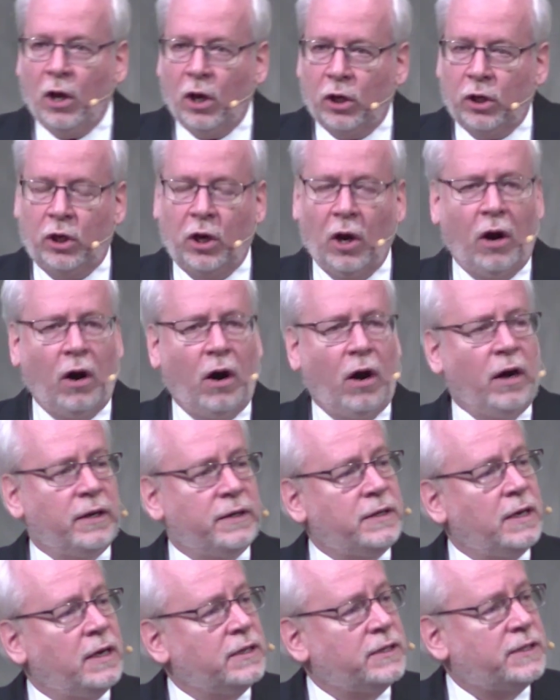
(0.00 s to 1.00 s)
God
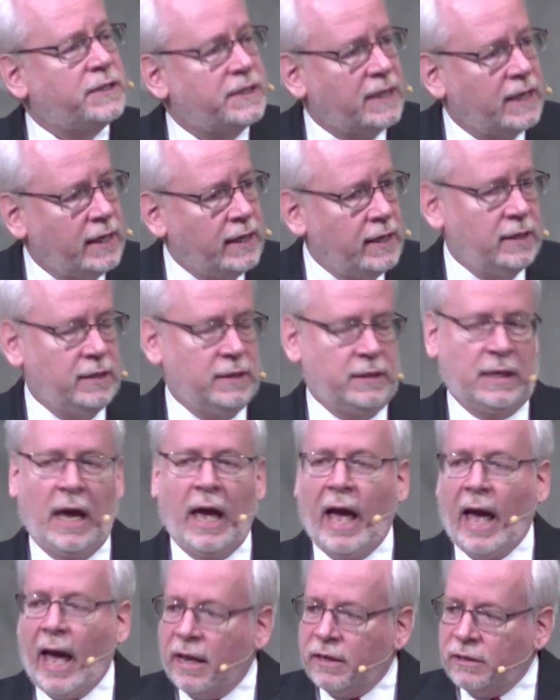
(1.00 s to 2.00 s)
sees
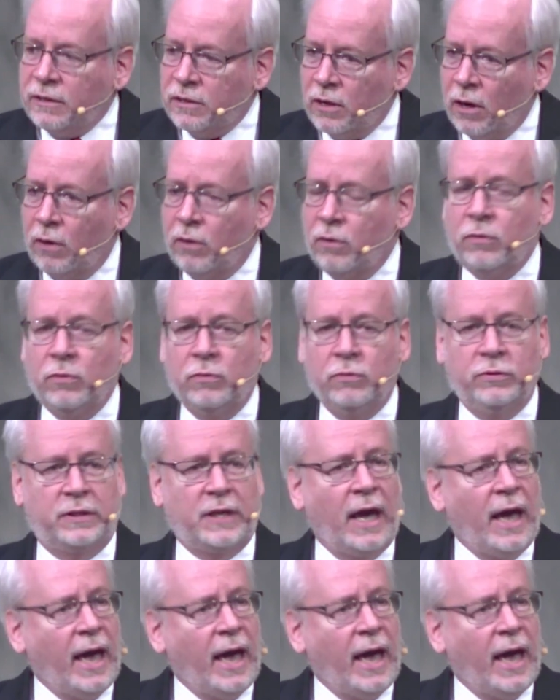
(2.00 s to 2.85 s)
and knows